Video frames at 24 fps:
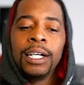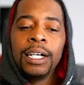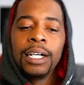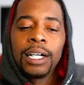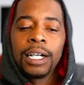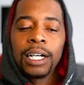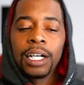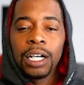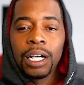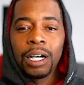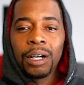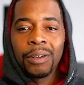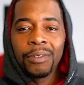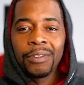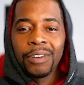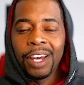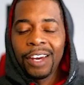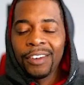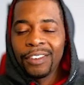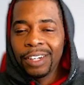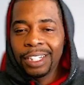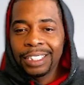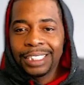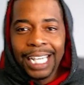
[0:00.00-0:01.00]

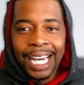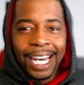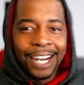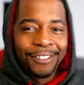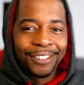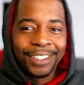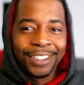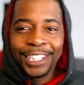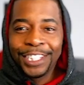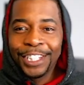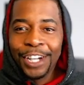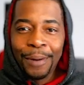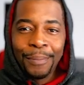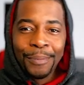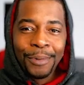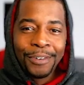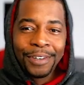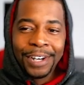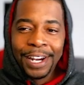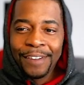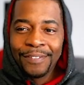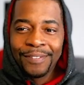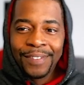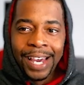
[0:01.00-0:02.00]
If your chat really don't move
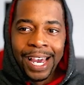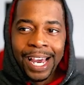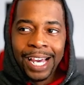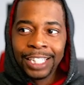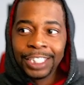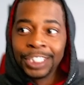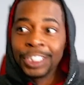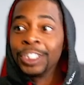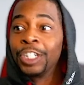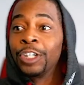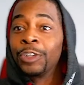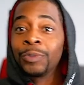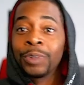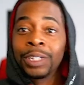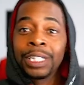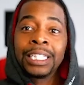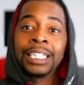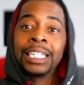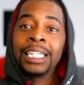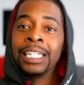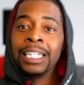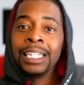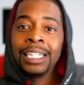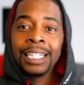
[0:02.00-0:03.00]
that fast, you don't really
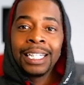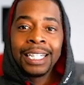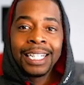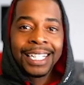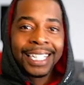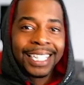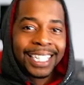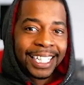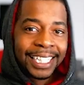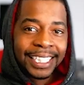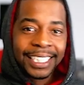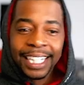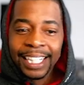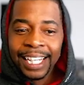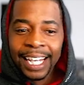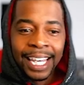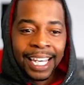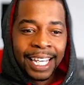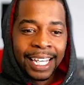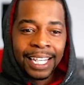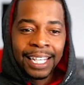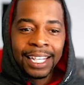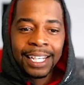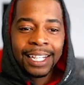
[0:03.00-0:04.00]
need a
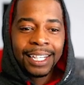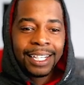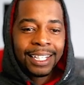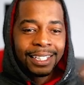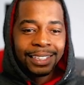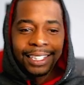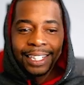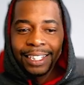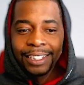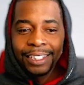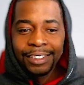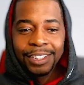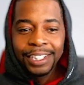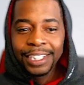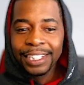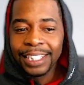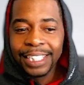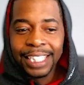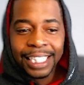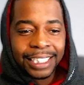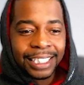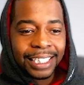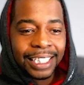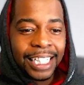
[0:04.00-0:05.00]
delay, then you can
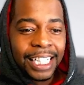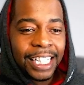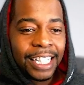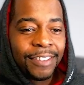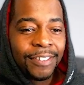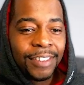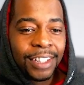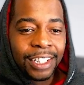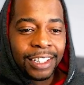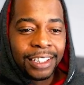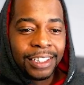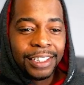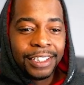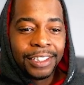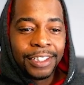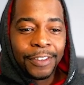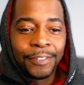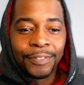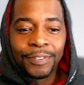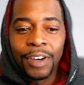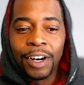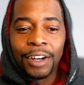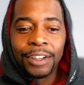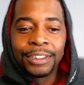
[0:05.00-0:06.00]
just leave the
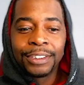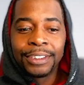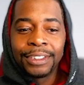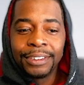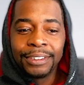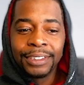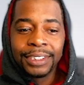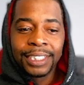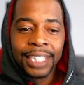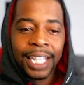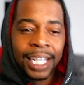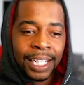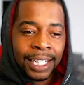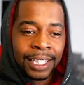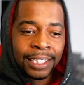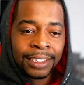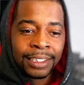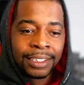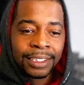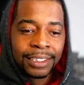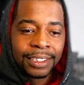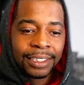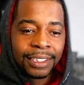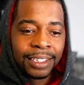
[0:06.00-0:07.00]
default 2
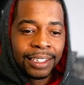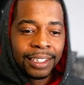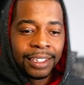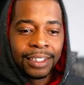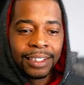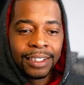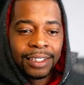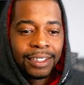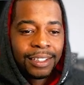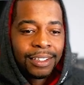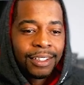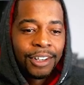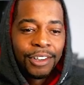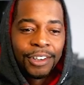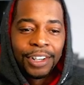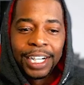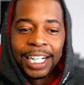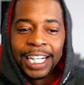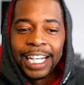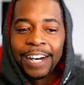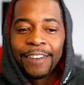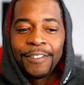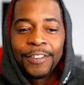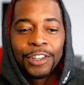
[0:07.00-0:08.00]
seconds or
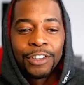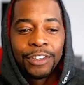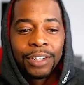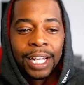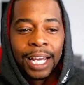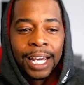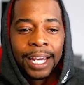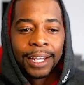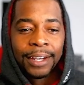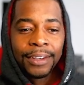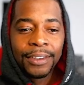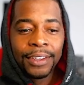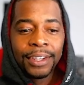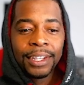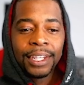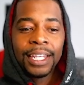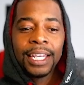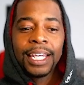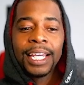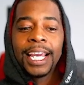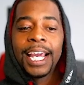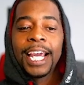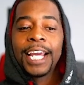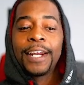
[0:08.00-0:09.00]
however you like.
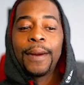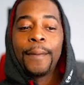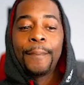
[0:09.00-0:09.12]
And the